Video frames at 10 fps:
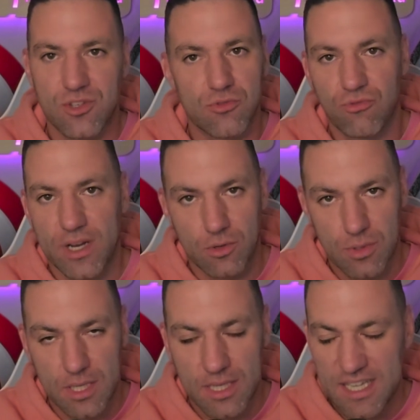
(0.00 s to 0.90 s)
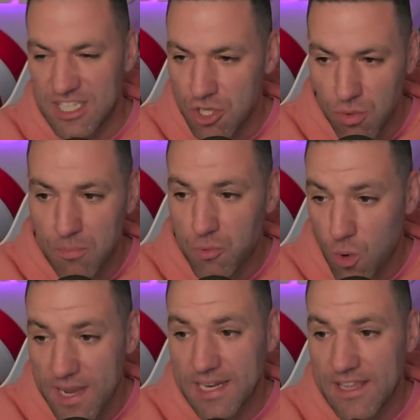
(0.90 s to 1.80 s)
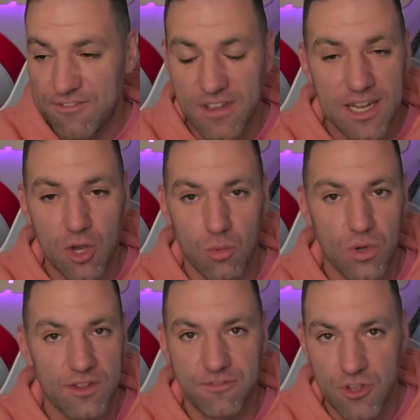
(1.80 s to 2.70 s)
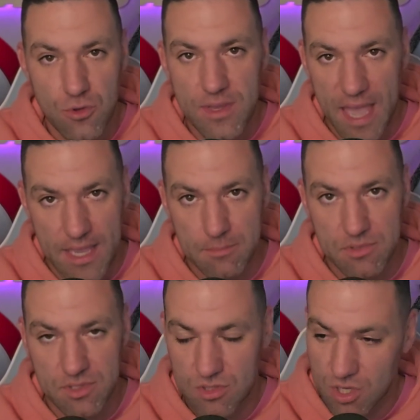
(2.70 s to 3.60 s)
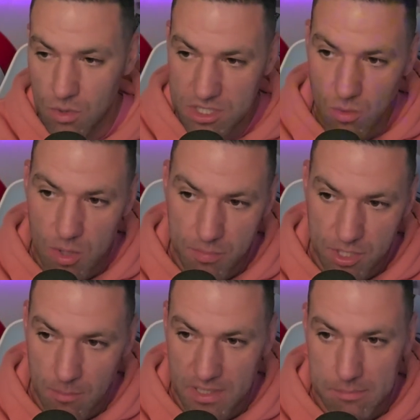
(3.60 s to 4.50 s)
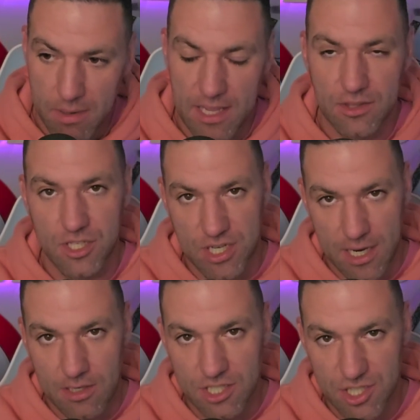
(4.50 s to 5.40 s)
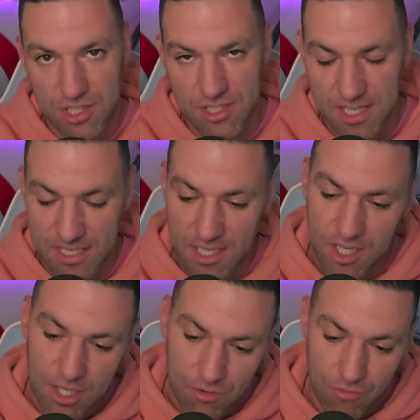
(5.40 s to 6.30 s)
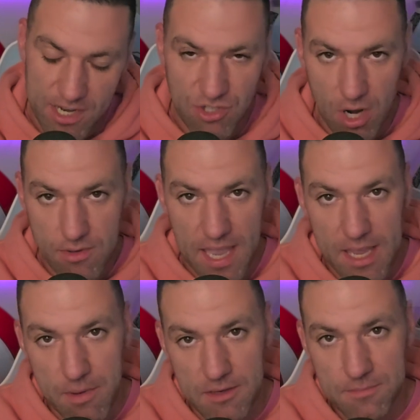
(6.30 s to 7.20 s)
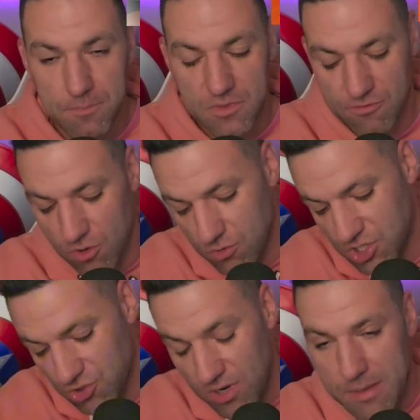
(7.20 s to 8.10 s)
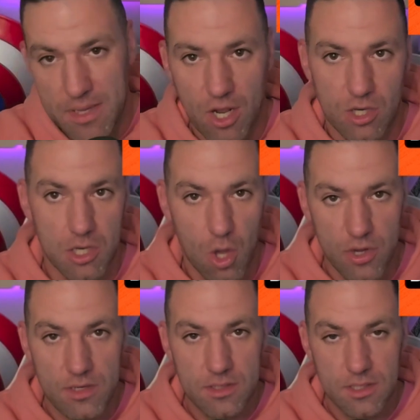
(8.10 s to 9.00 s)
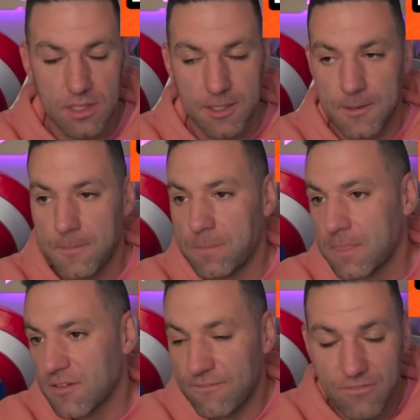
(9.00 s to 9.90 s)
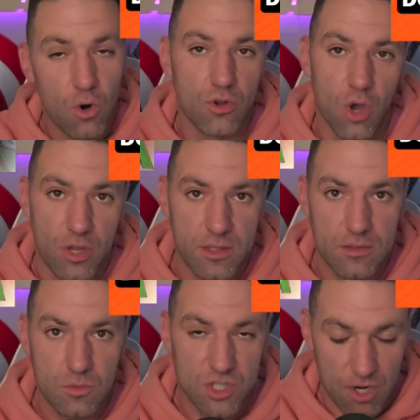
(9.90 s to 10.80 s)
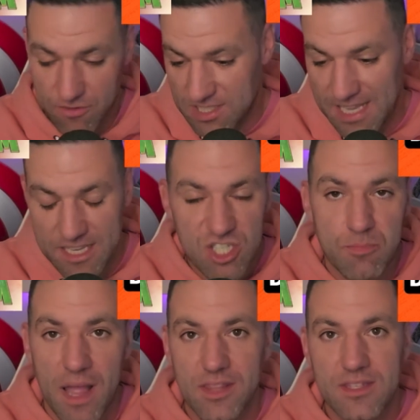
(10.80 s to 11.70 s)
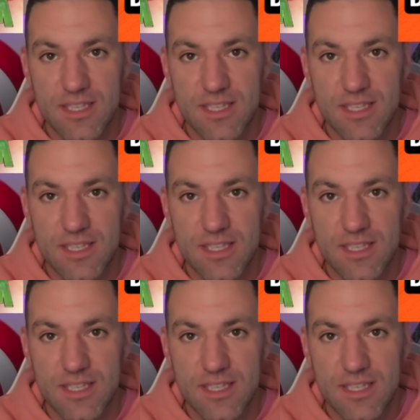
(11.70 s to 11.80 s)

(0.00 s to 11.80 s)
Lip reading: unreal. You will quickly fill it up with a few games. So what do I predominantly play on the channel, as you can see? Retro gaming through streaming online. Fortnite, which obviously expands